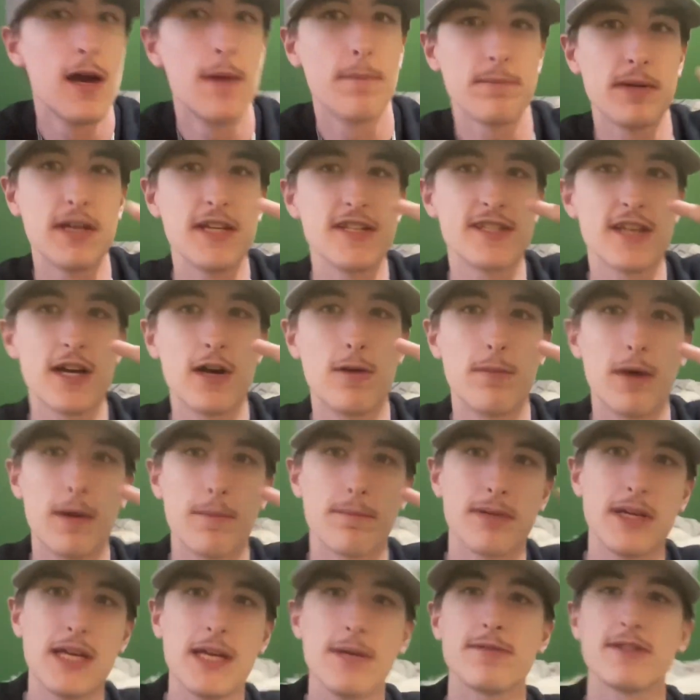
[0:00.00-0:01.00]
Peace out, my
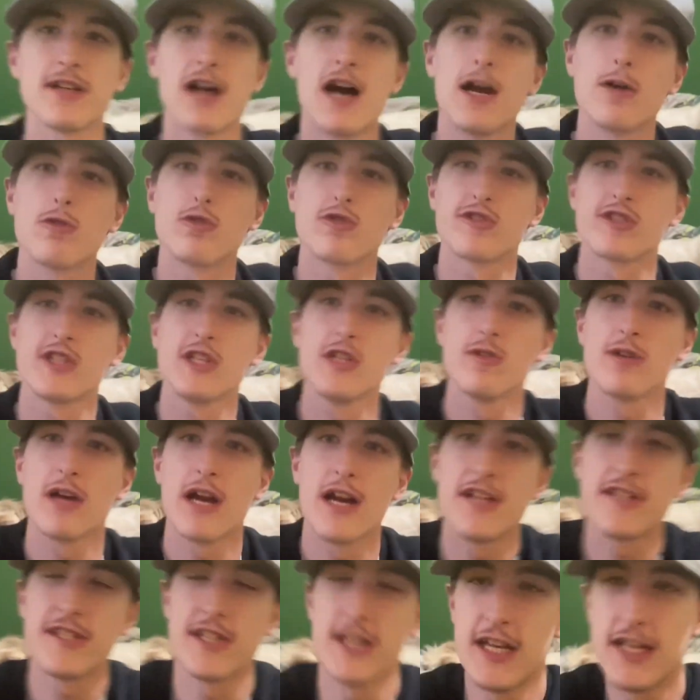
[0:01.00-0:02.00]
peeps. I will see you
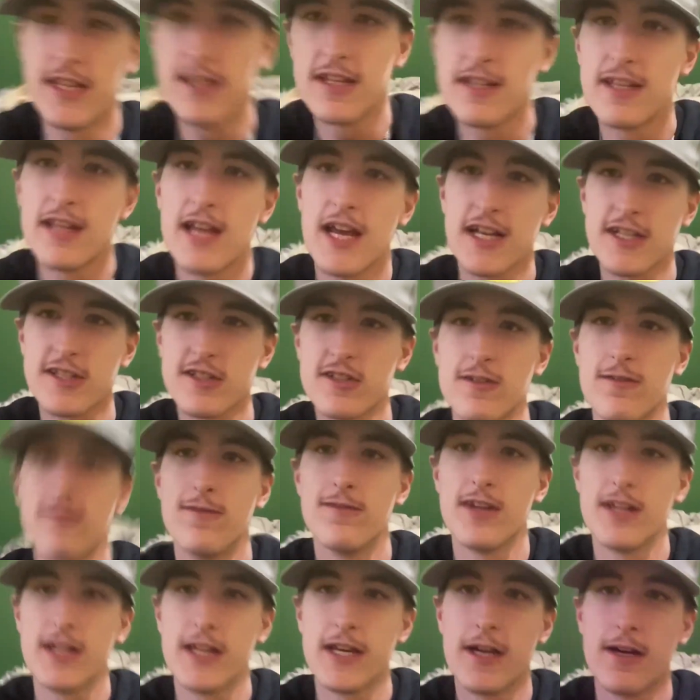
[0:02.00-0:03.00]
guys in the next
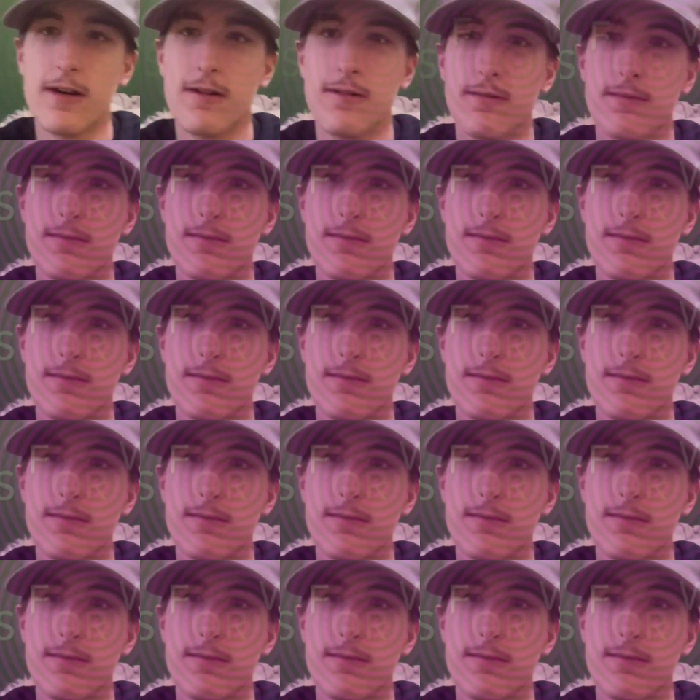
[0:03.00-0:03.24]
video.